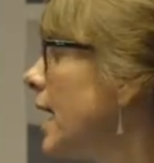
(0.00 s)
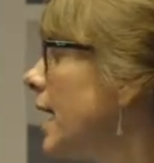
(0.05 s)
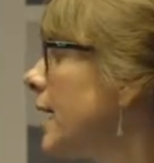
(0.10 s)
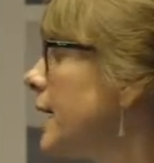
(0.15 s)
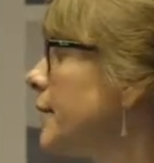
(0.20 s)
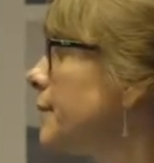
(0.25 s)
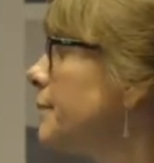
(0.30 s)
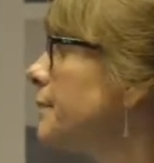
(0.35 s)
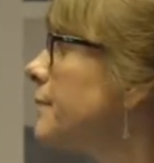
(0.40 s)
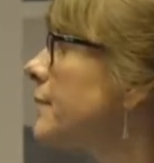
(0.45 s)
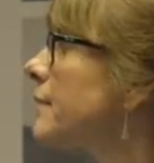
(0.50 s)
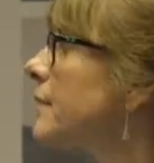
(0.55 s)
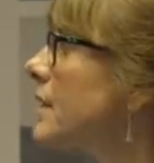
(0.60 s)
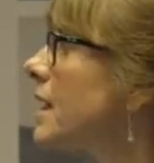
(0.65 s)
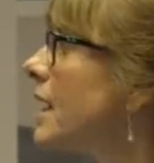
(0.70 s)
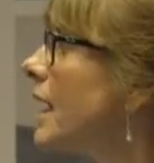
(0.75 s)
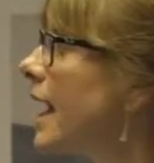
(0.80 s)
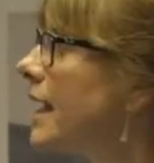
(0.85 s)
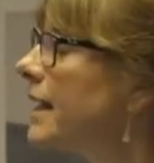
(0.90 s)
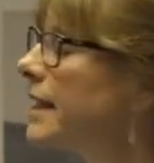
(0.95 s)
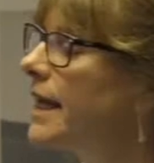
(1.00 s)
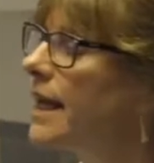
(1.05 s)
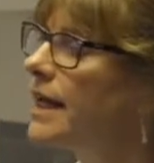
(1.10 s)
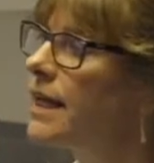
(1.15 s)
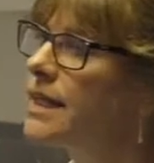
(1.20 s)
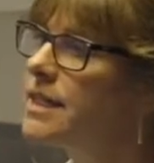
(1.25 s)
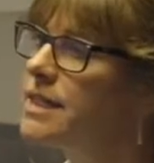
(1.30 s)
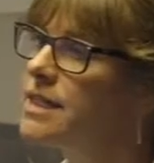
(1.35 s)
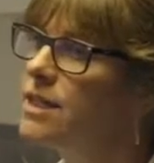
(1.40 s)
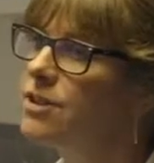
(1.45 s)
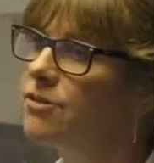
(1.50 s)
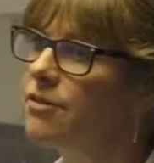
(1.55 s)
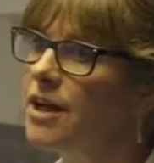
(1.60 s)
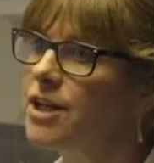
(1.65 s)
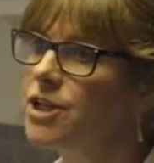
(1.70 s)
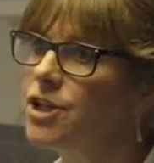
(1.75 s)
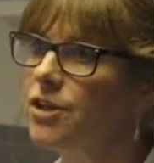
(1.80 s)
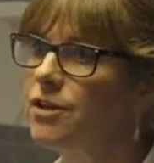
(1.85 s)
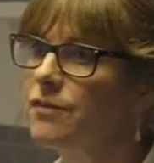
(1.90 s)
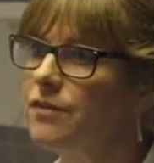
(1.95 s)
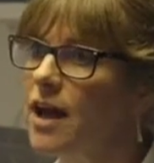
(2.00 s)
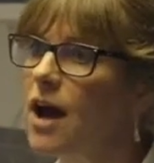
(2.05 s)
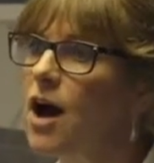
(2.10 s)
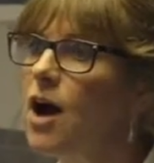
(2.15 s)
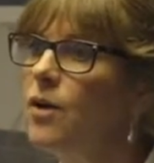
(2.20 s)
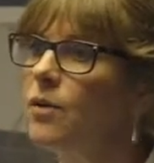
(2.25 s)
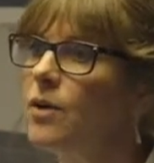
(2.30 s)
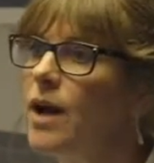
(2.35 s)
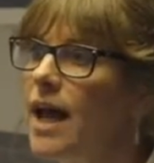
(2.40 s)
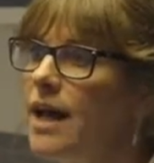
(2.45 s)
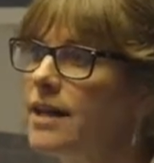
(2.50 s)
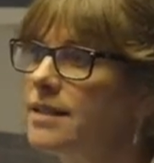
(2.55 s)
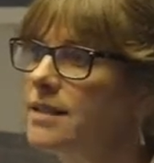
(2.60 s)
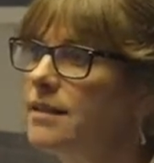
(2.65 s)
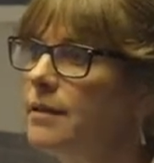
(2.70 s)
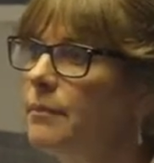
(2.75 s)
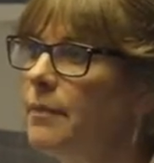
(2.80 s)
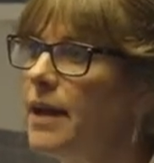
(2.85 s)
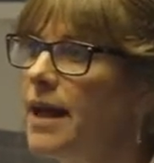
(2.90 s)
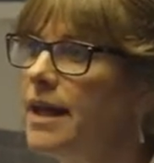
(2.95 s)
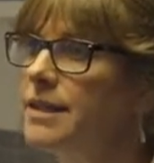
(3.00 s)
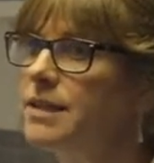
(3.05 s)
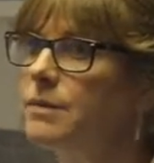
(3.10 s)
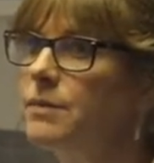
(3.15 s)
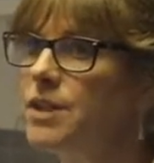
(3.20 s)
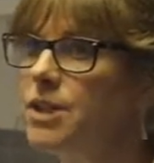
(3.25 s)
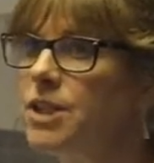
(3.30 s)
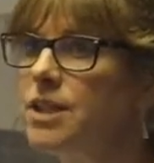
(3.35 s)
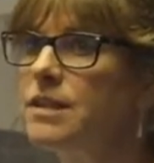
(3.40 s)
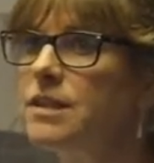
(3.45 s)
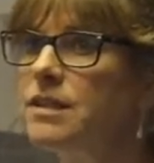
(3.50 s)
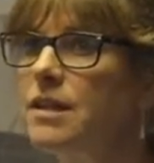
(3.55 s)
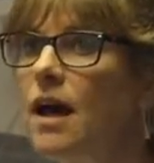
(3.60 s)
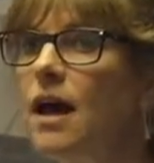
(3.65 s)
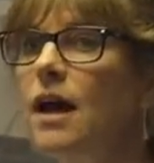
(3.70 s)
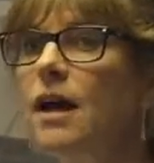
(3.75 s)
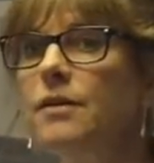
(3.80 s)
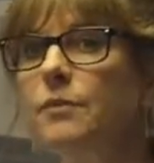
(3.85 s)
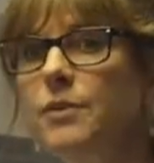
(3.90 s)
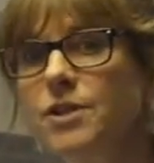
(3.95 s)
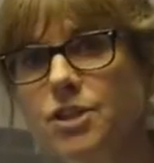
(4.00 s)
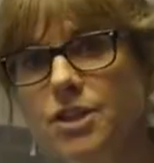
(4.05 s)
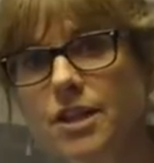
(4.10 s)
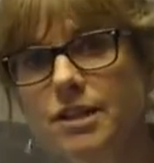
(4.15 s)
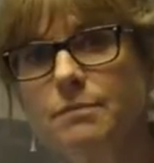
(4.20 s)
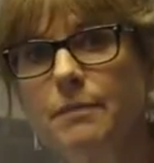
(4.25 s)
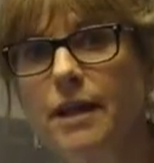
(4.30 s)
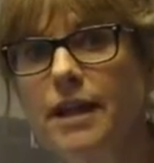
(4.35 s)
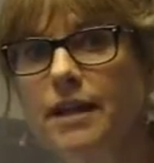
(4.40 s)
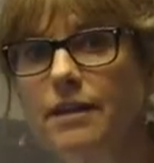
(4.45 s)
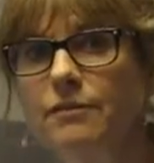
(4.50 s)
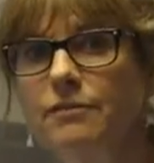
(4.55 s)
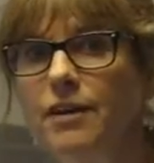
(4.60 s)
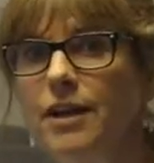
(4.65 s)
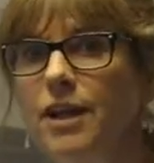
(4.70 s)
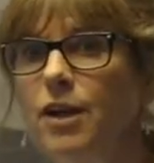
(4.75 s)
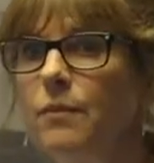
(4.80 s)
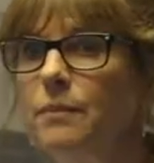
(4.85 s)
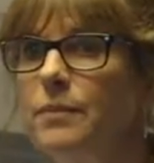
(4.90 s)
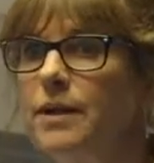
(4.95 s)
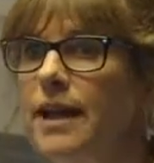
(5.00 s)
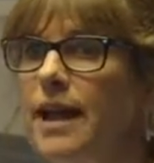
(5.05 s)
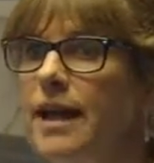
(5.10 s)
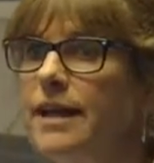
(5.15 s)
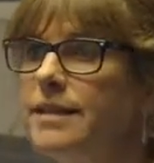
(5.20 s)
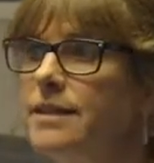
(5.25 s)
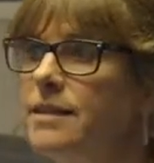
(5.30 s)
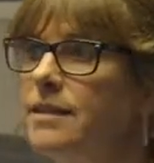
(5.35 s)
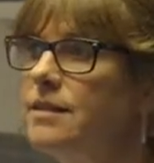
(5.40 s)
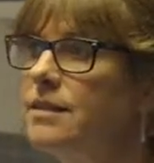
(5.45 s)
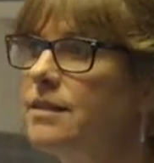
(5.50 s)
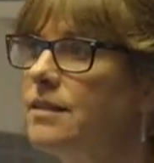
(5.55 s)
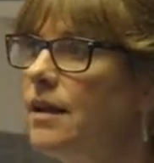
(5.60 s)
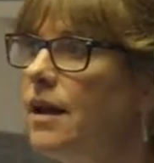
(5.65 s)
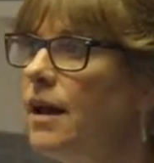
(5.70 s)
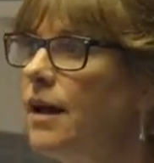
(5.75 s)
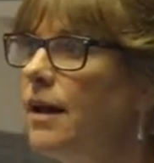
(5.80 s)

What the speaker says: And again, consideration of the whole asset base, which does make it very complicated,